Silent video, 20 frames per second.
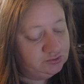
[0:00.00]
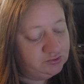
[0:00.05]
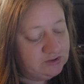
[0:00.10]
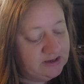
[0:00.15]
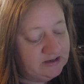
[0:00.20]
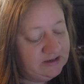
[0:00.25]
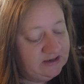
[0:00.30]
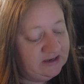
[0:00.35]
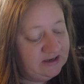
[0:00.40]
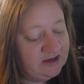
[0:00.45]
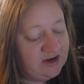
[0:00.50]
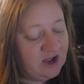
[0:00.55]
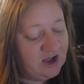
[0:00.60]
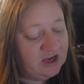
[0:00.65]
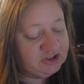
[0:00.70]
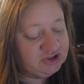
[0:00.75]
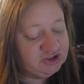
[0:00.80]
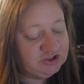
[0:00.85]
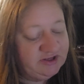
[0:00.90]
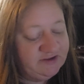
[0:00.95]
And
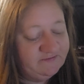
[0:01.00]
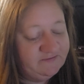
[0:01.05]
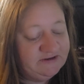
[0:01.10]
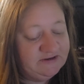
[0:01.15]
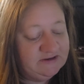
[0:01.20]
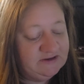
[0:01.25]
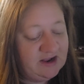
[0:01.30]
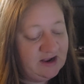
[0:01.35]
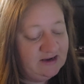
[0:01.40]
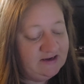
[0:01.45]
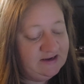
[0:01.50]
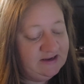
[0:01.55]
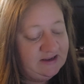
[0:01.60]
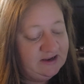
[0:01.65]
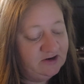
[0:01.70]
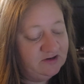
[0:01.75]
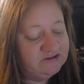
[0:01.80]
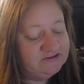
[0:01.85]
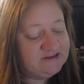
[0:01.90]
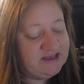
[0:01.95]
Enosh lived 90
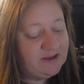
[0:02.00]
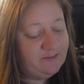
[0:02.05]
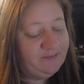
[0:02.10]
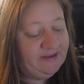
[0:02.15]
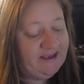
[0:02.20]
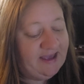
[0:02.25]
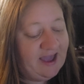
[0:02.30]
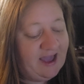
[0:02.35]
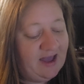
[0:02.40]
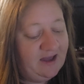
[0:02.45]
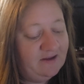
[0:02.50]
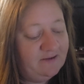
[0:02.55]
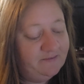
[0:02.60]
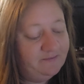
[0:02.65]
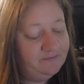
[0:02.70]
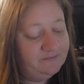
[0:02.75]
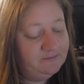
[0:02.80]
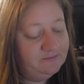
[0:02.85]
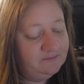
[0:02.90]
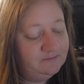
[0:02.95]
years and begat
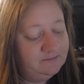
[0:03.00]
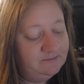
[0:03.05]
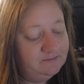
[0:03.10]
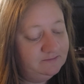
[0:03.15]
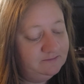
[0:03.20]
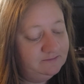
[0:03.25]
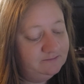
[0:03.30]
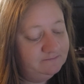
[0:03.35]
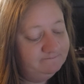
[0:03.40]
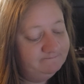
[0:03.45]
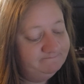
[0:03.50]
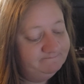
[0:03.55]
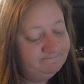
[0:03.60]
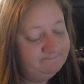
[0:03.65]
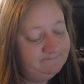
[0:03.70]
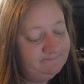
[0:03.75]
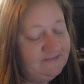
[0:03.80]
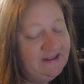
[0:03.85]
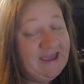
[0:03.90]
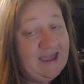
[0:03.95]

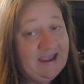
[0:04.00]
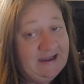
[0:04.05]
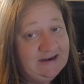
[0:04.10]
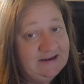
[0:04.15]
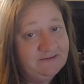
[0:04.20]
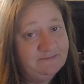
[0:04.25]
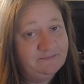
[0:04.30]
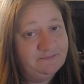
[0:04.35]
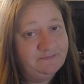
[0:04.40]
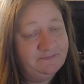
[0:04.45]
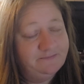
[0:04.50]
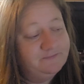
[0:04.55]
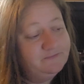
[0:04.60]
Canaan.